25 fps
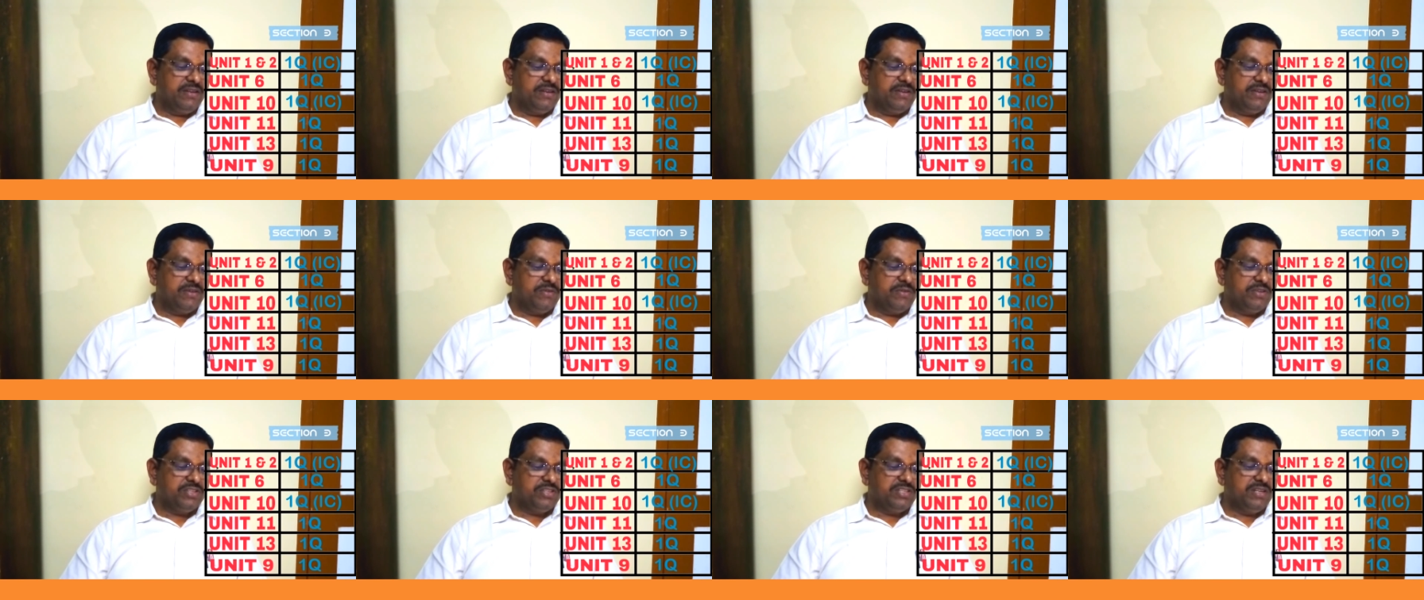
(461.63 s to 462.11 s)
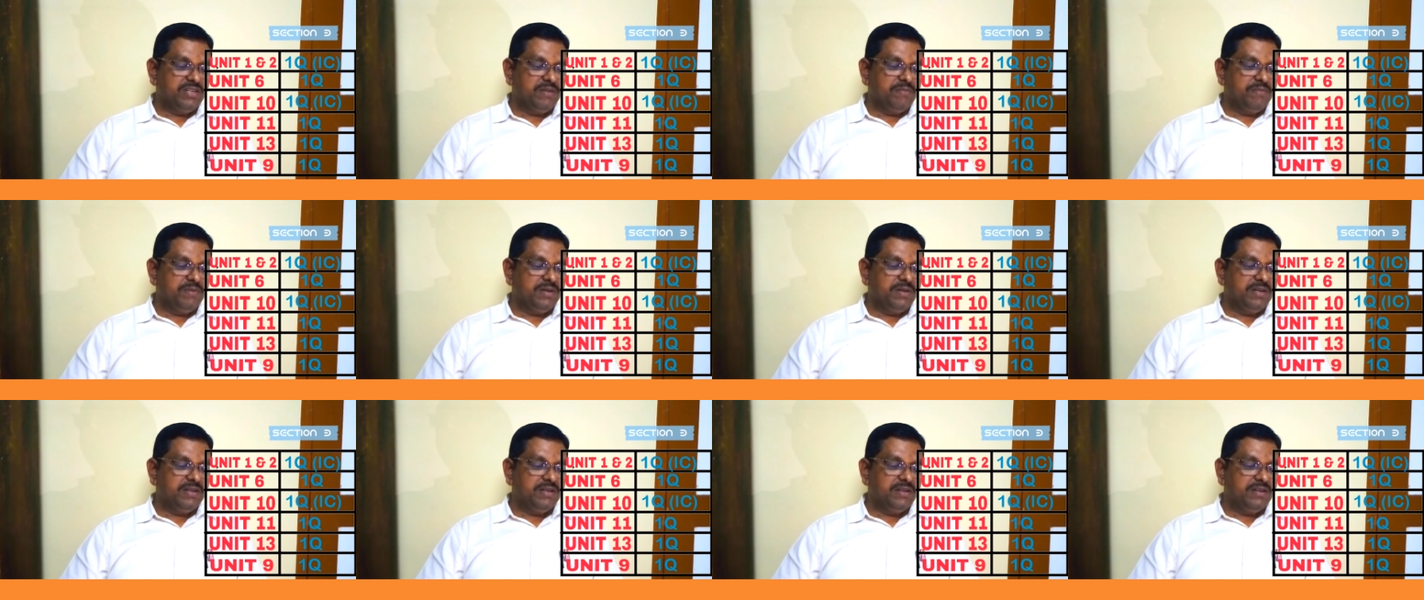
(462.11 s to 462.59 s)
question
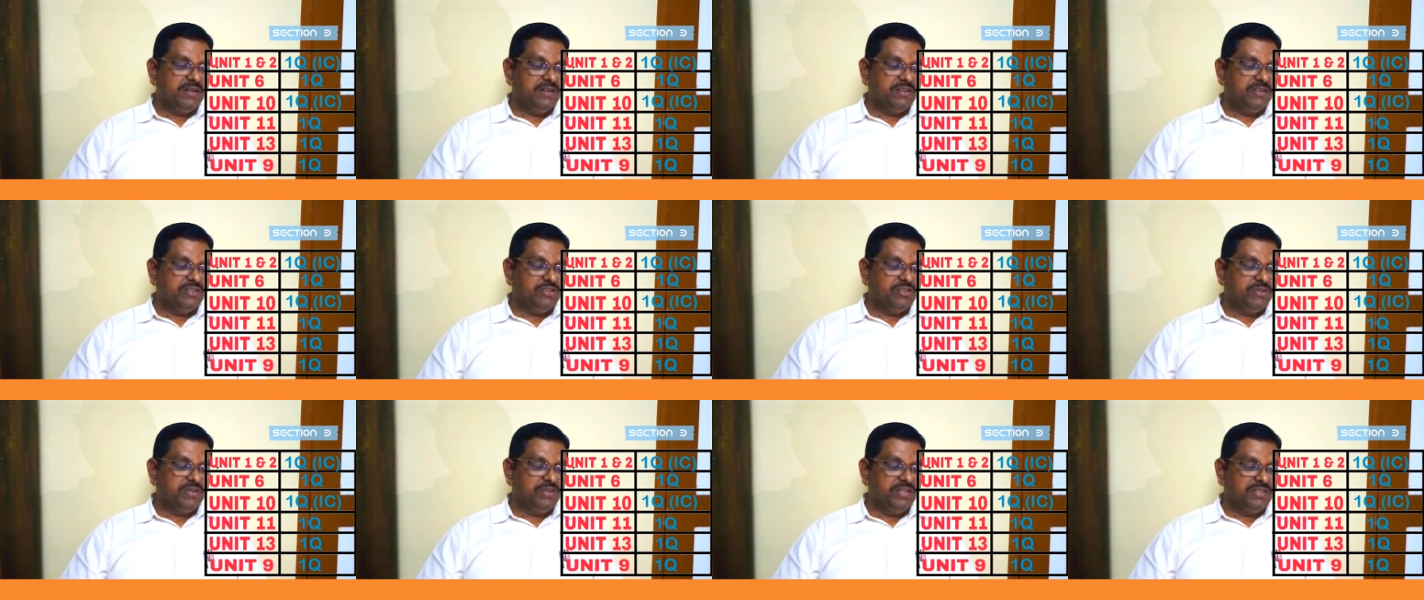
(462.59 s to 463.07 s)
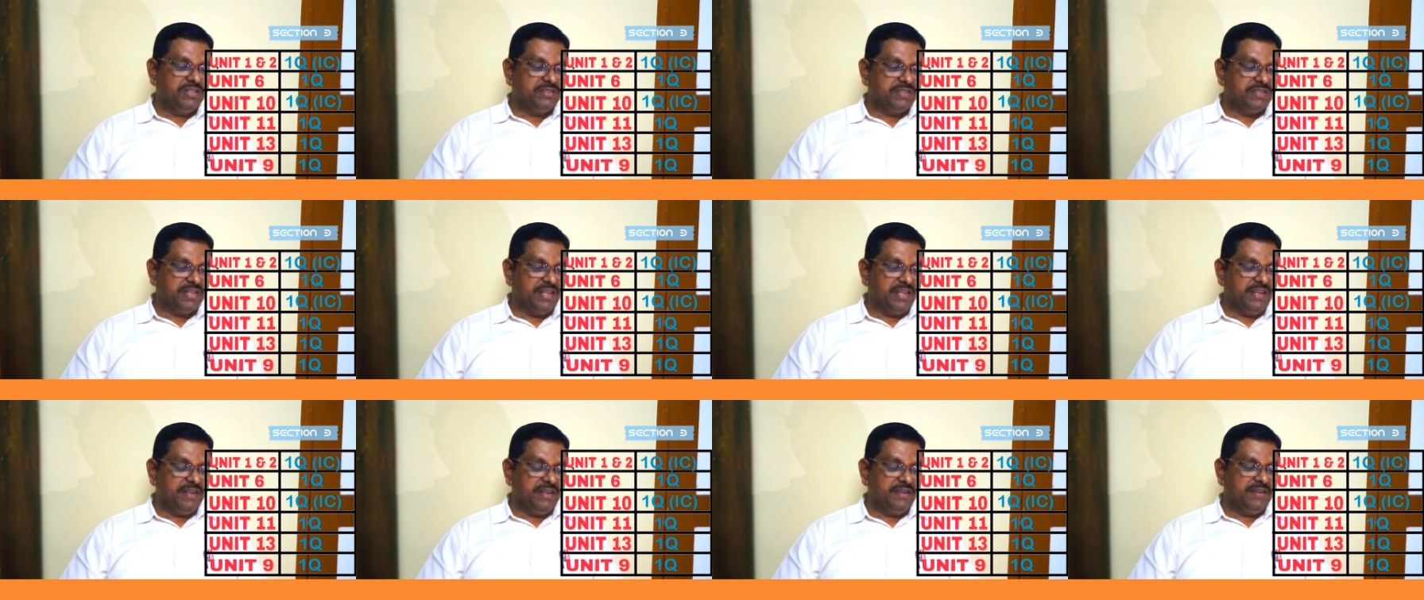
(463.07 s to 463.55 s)
number
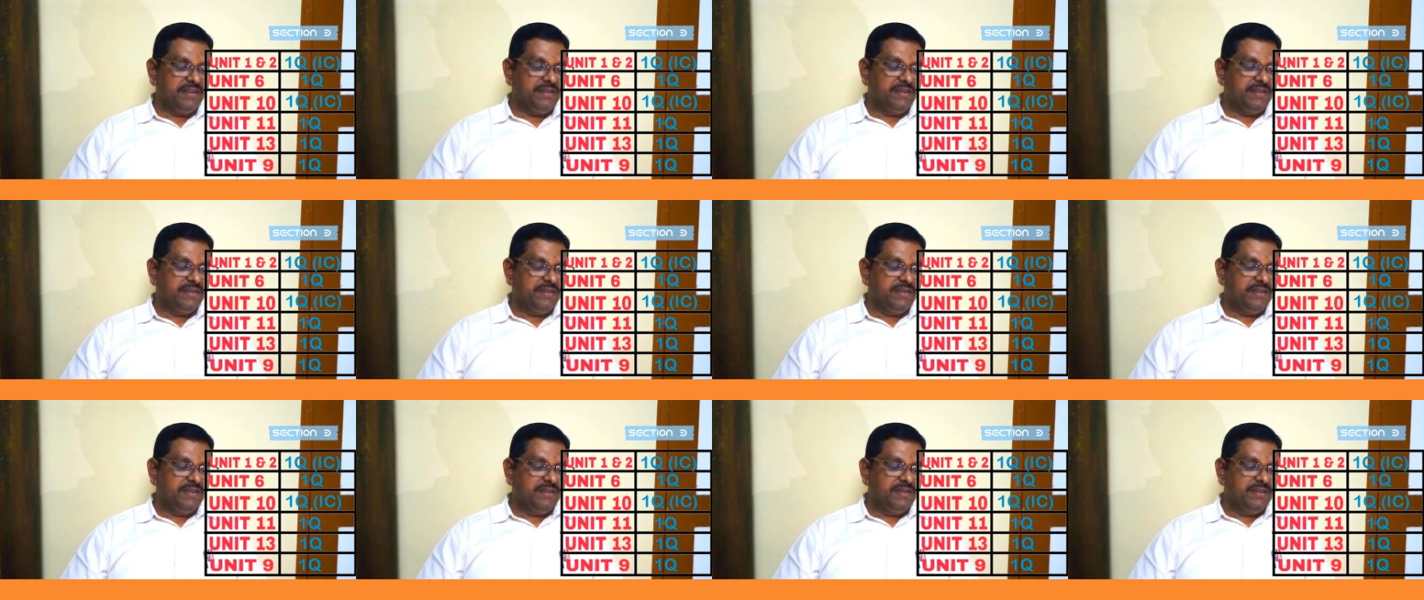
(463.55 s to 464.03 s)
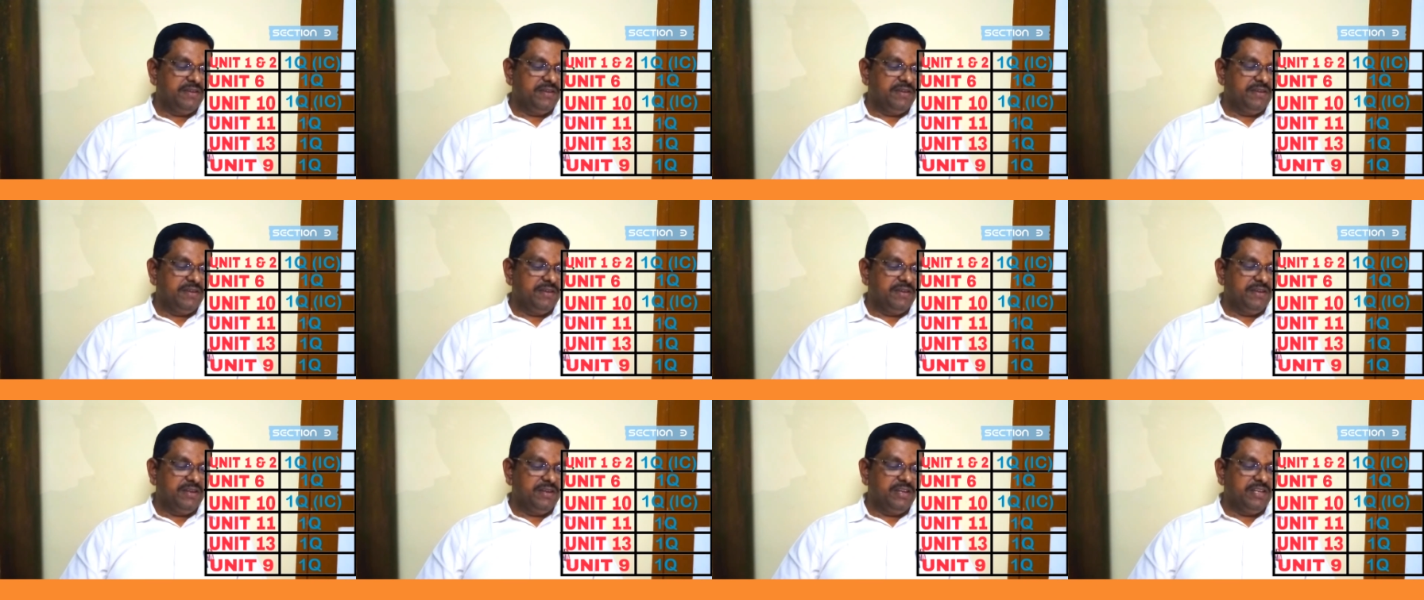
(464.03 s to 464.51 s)
23,
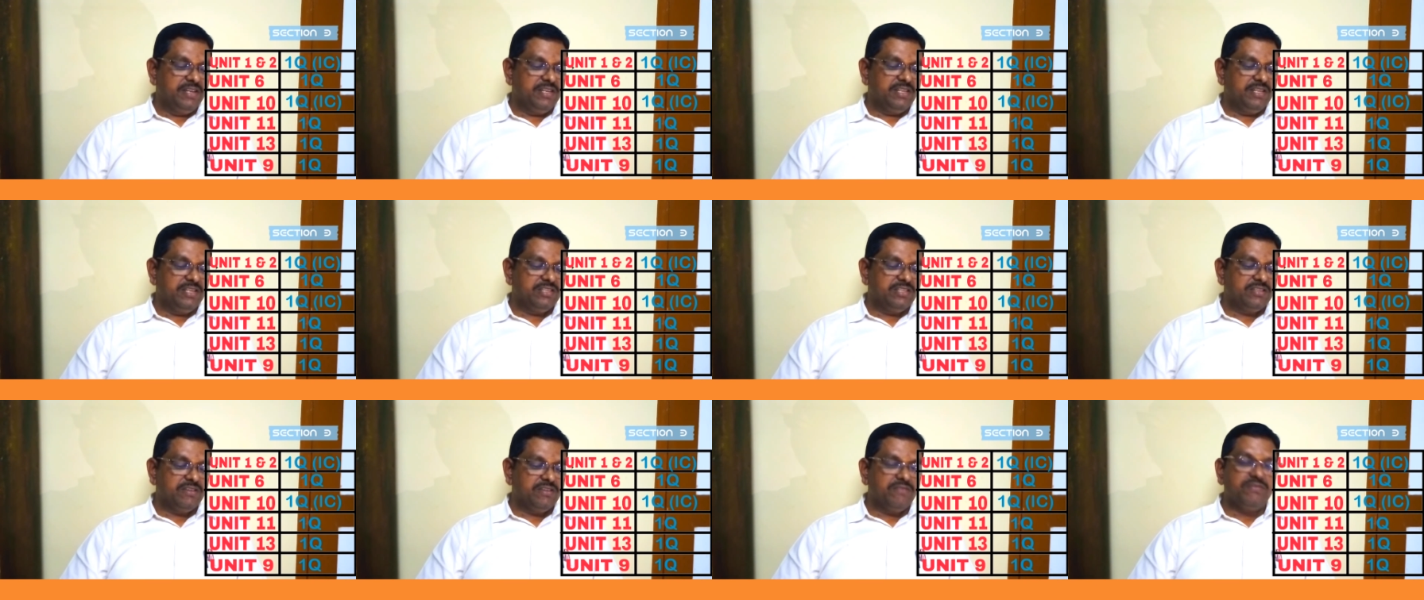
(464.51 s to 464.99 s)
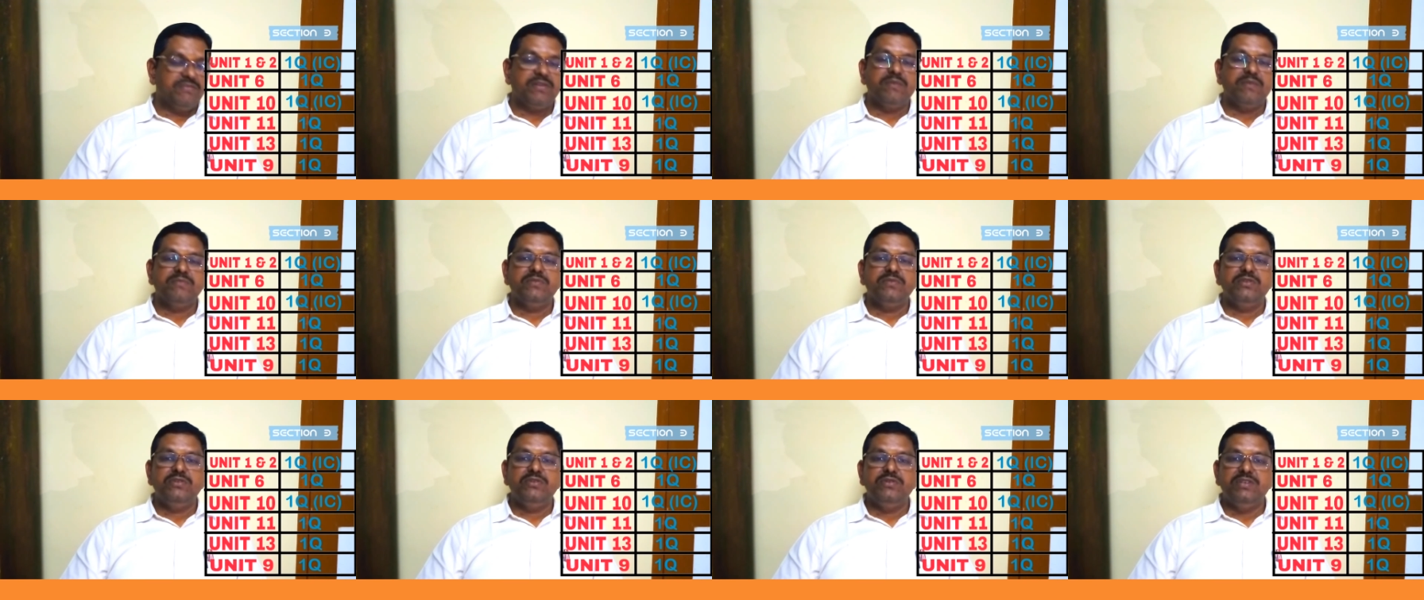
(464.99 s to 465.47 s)
it is from
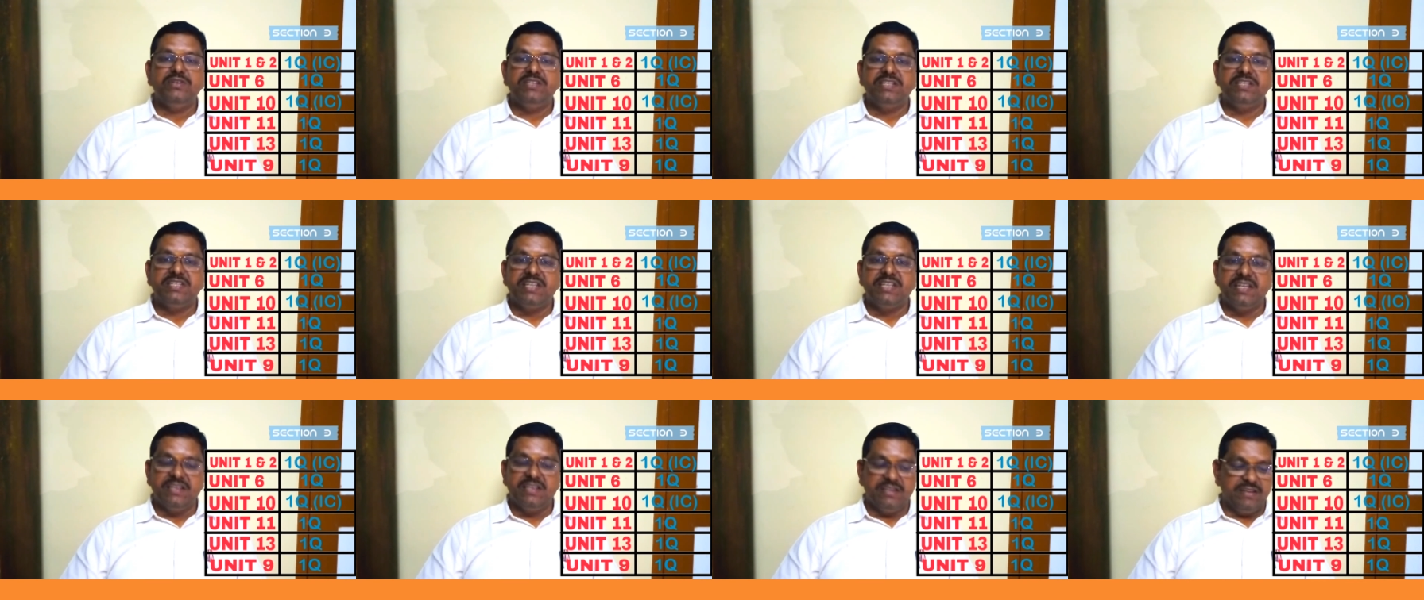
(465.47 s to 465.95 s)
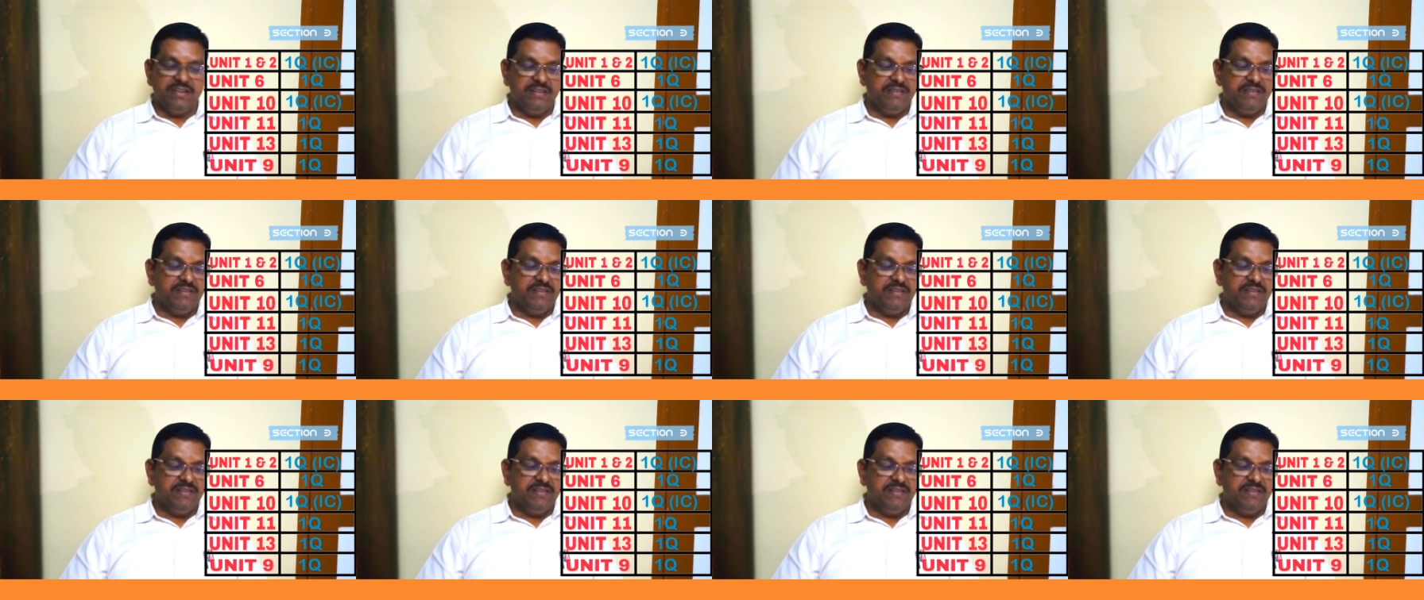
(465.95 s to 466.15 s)
unit 10.